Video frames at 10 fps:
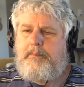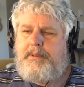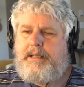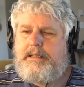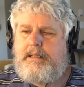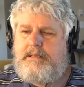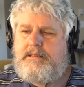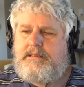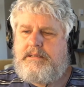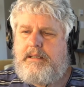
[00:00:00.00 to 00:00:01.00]

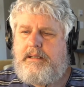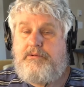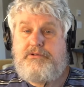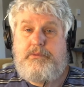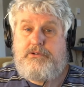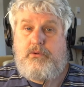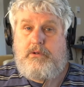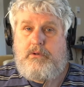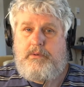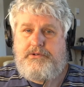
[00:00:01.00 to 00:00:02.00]
Because that was a
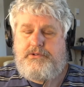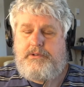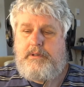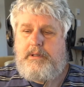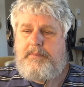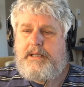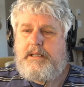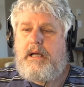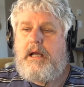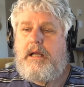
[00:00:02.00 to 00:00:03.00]
rhetorical question.
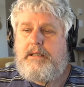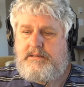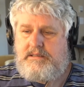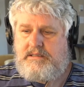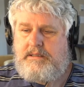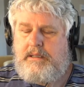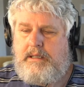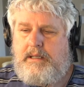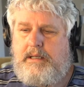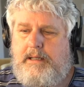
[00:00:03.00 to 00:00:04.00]
Because
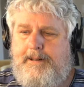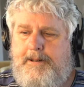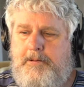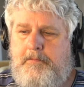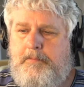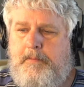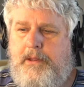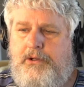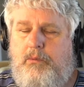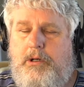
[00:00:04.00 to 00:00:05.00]

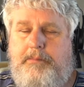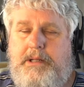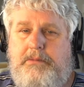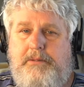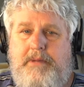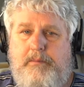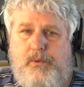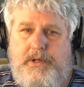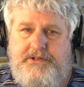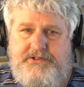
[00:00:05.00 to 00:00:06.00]
you want to be able to
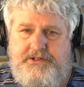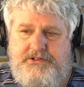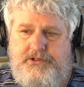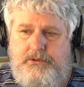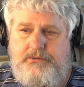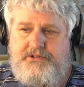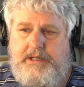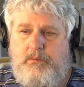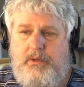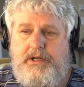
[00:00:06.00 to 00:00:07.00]
memorize these tunes,
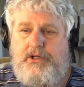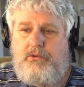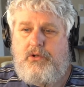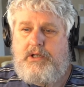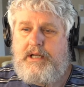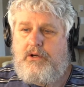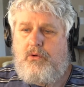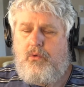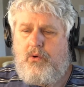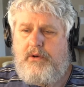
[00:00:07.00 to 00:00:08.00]
and when you look at
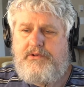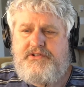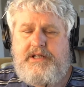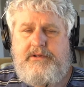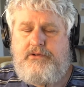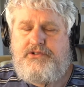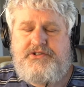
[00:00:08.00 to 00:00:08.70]
chords and they're